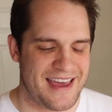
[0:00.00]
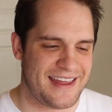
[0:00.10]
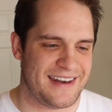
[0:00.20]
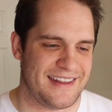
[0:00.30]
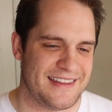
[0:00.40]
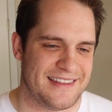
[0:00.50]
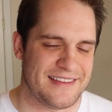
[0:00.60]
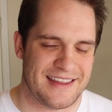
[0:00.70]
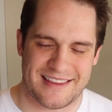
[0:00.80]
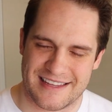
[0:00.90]
that.
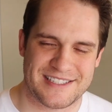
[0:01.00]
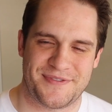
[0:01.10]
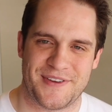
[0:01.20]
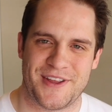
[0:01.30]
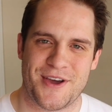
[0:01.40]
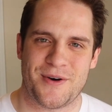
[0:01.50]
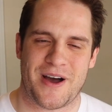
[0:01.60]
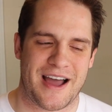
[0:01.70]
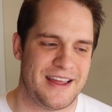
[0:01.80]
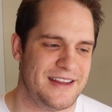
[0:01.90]
In this video,
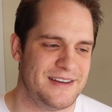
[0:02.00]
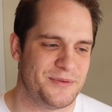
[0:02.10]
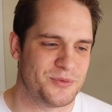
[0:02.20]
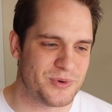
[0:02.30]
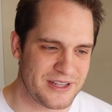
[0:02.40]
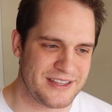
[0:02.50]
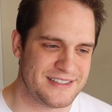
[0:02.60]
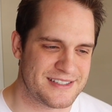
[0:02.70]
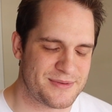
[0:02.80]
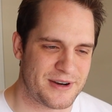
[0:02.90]
I really
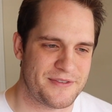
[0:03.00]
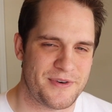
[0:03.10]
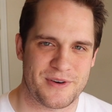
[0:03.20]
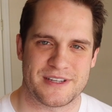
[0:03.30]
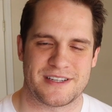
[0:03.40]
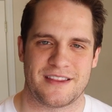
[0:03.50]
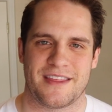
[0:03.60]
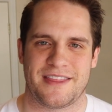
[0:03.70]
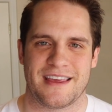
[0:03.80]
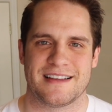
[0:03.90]
just want to focus on the
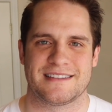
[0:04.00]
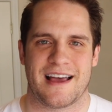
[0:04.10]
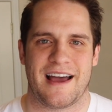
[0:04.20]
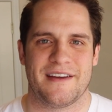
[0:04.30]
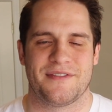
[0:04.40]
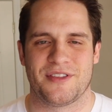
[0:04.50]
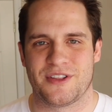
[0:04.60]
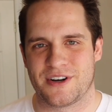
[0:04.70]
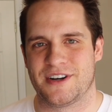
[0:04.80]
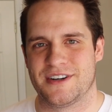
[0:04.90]
things that I've
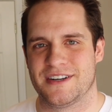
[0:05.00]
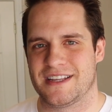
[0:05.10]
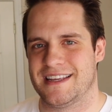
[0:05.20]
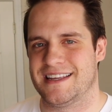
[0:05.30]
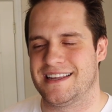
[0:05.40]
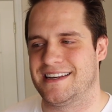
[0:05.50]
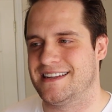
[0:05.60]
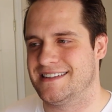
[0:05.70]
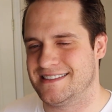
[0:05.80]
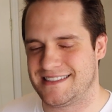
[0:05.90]
learned in
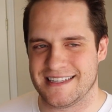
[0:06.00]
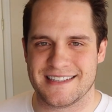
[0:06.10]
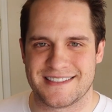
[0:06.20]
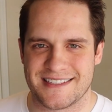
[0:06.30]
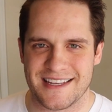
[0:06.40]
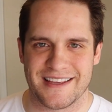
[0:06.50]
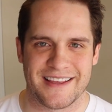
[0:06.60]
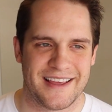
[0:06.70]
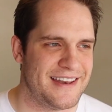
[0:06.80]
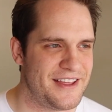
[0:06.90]

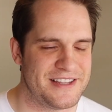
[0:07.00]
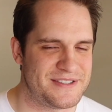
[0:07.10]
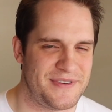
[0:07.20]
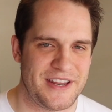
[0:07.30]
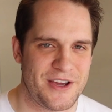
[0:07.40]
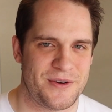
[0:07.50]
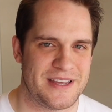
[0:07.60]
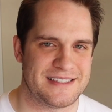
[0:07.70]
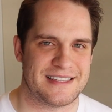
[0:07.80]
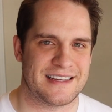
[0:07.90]
DC. Now, this video
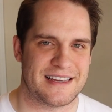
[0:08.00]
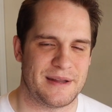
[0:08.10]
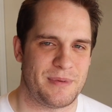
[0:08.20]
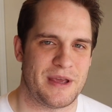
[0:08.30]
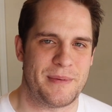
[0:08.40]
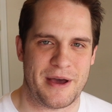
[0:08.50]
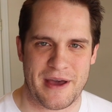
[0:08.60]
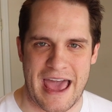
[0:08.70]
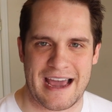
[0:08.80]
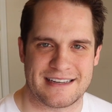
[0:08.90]
isn't going to be about
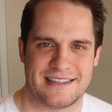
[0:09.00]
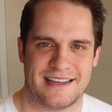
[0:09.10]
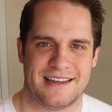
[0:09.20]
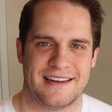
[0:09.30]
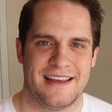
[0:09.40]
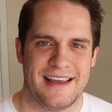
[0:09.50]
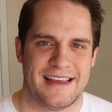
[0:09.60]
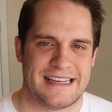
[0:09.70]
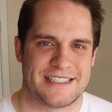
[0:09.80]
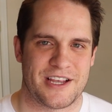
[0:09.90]
acting,
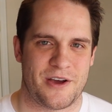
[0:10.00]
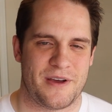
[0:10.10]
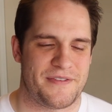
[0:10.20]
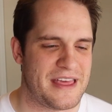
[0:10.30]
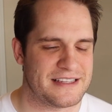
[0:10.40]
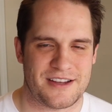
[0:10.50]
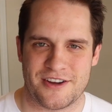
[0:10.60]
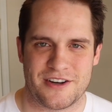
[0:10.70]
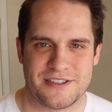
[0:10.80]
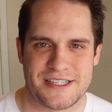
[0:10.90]
so if that's all
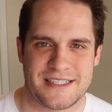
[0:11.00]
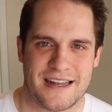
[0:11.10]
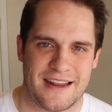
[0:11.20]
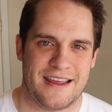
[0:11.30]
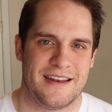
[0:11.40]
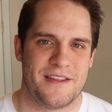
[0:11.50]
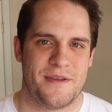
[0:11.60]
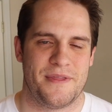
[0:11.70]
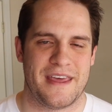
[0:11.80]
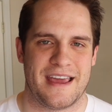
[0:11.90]
you're interested in,
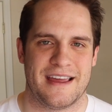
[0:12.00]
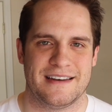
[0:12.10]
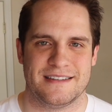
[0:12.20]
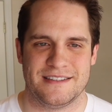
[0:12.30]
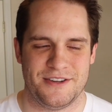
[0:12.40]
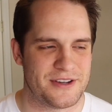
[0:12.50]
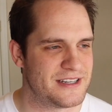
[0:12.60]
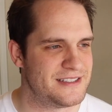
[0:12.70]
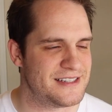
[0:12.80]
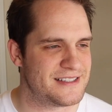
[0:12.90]
then you
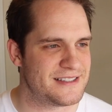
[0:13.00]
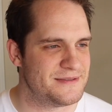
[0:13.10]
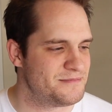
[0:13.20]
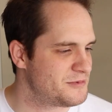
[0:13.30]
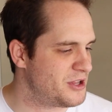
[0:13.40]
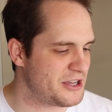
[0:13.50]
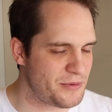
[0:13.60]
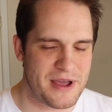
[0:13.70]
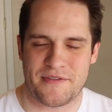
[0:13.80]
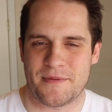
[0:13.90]
can just click
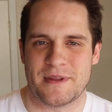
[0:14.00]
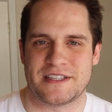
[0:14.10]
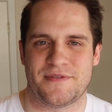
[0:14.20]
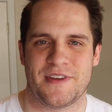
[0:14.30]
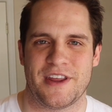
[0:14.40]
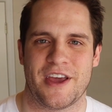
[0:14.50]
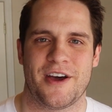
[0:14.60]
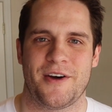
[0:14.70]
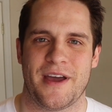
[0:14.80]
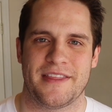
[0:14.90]
away from this
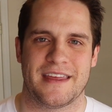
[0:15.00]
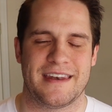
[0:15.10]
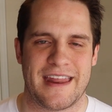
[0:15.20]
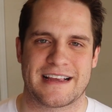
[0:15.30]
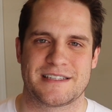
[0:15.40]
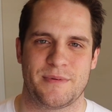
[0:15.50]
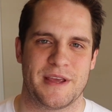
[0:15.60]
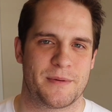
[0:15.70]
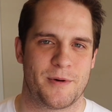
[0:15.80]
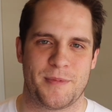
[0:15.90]
video, and then next
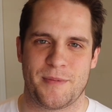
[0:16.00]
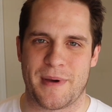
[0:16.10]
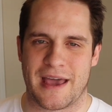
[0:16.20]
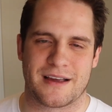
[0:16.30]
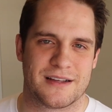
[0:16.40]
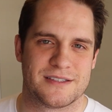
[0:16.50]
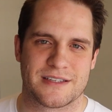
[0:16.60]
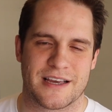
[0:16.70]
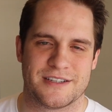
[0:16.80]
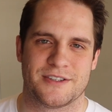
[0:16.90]
week we'll be back on
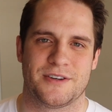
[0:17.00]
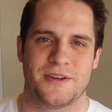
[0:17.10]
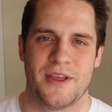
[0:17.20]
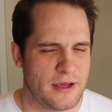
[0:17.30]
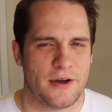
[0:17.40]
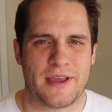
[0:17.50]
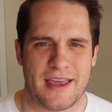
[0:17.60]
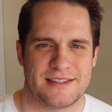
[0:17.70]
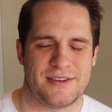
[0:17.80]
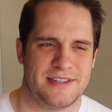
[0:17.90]
schedule.
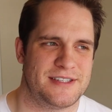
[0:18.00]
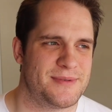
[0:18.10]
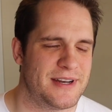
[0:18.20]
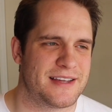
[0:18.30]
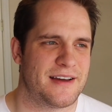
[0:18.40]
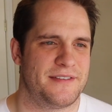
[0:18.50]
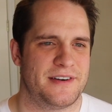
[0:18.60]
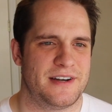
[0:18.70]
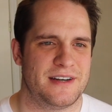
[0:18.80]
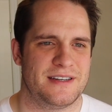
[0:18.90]
Okay, so I just want to
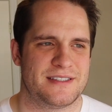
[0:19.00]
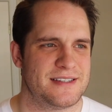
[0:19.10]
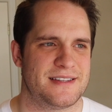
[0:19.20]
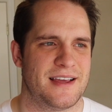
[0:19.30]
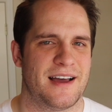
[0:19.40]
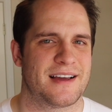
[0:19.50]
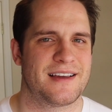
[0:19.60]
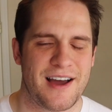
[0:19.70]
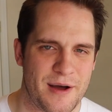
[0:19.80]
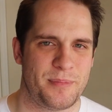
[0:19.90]
cover just a
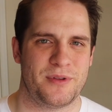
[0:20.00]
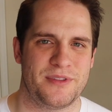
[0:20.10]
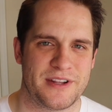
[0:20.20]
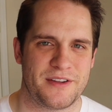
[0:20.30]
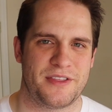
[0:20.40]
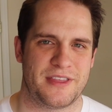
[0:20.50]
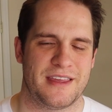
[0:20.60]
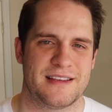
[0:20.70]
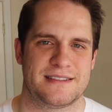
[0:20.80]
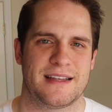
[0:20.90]
couple little
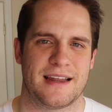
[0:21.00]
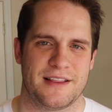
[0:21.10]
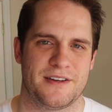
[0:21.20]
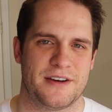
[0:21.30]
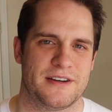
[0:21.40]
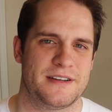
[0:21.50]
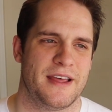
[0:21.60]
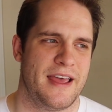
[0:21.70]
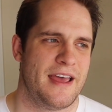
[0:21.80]
things that I learned